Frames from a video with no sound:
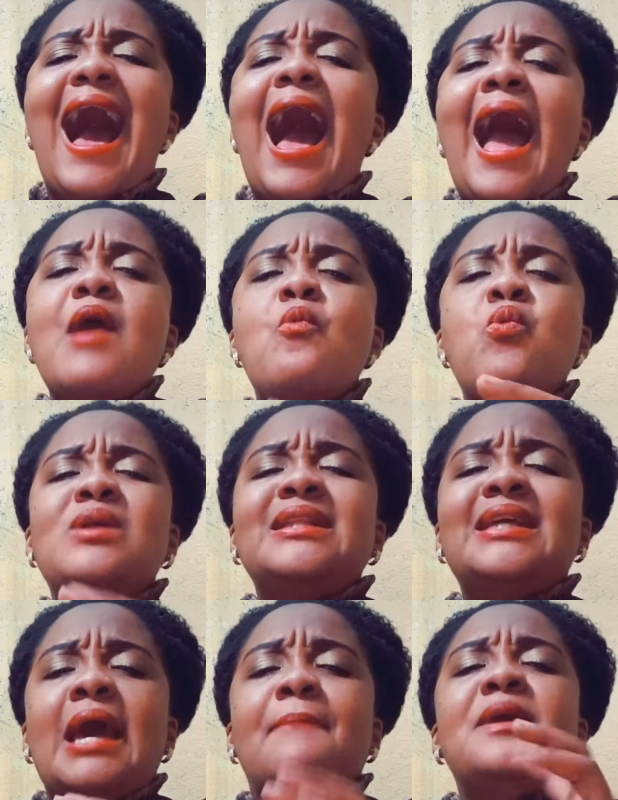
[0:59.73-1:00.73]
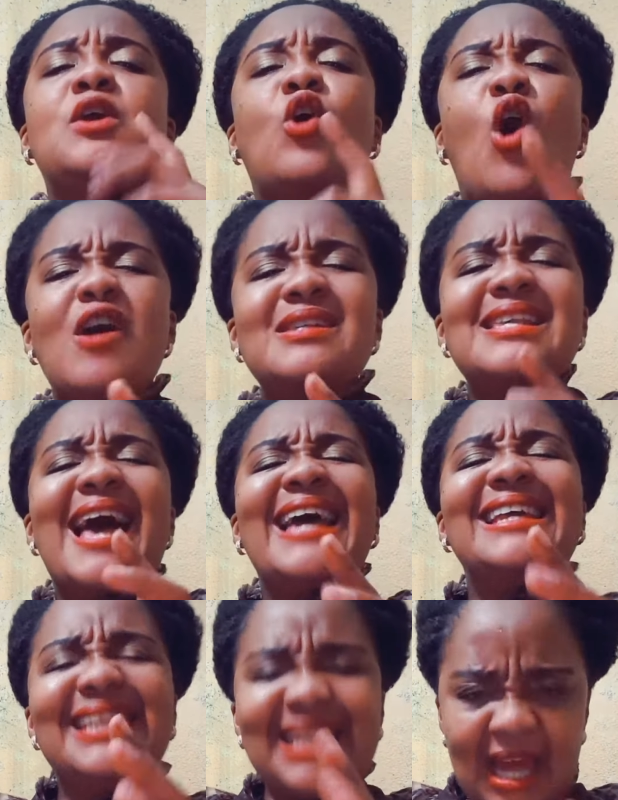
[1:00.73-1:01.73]
I will, because
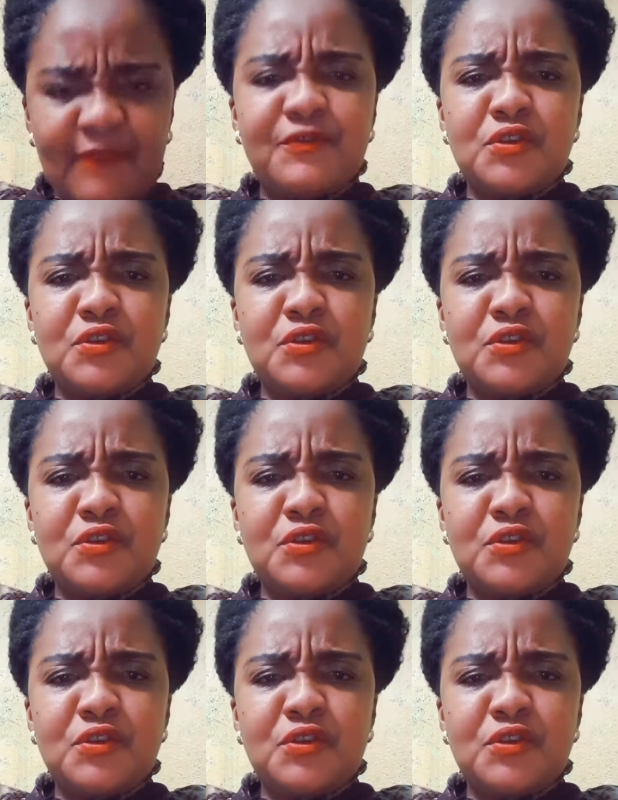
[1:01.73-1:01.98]
I love